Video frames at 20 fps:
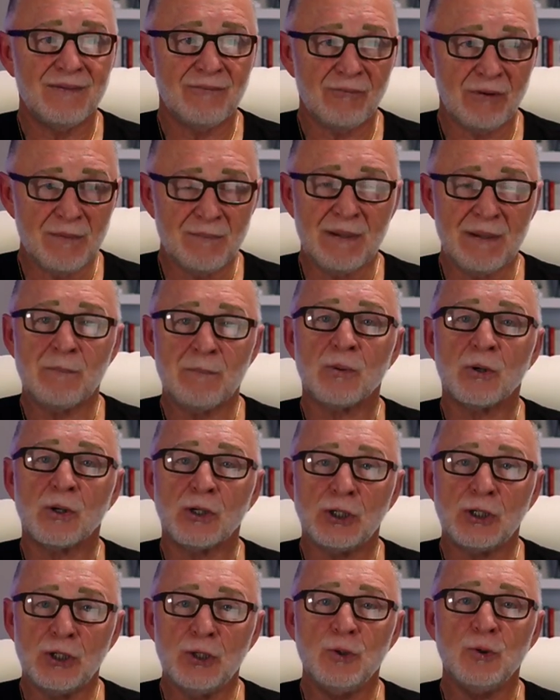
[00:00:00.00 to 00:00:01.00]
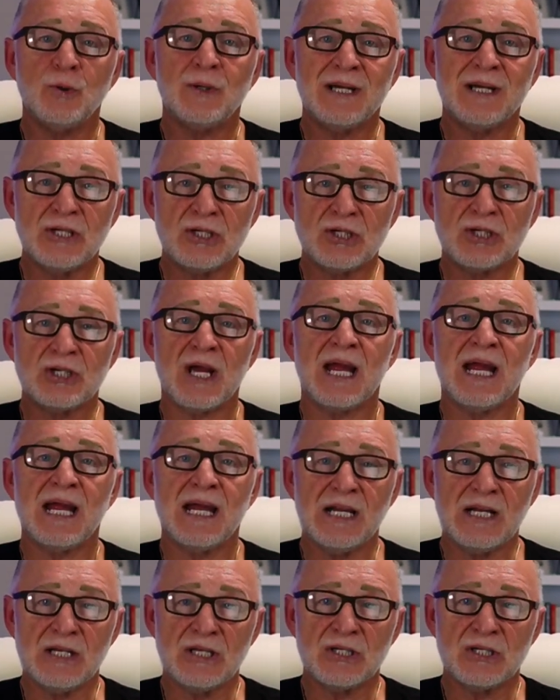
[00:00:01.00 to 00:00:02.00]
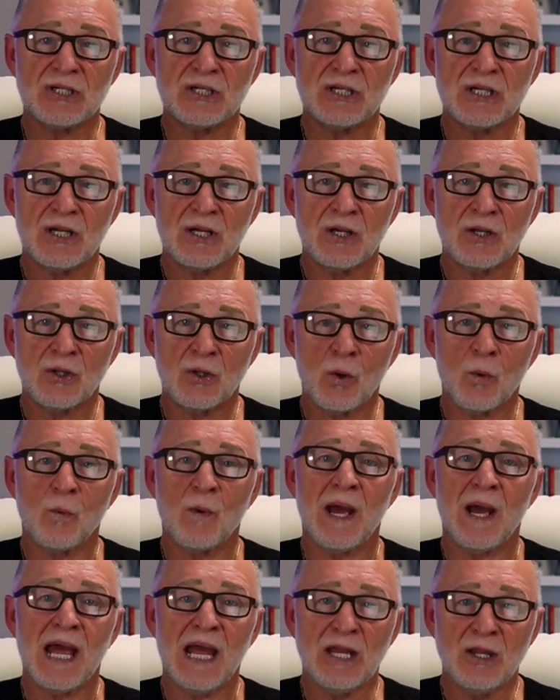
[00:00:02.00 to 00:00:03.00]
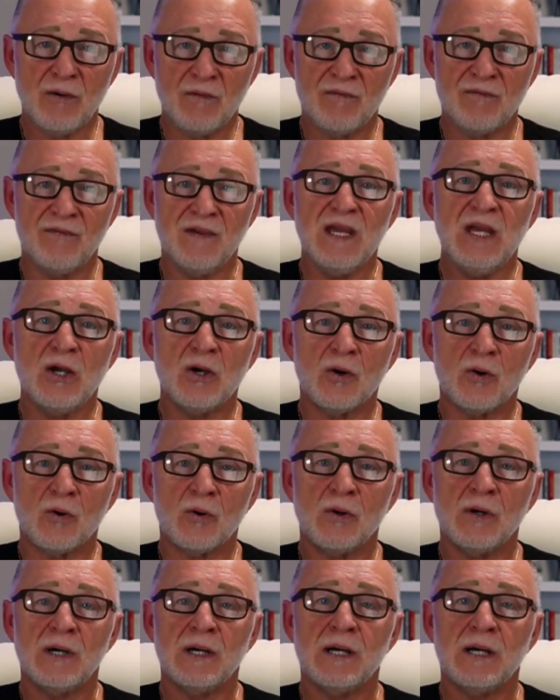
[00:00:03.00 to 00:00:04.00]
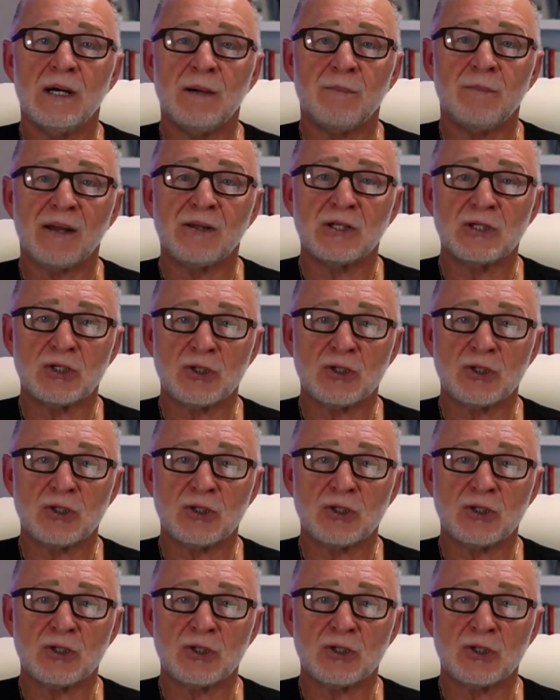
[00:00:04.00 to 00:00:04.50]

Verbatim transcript: Remember, you can change the way you feel by the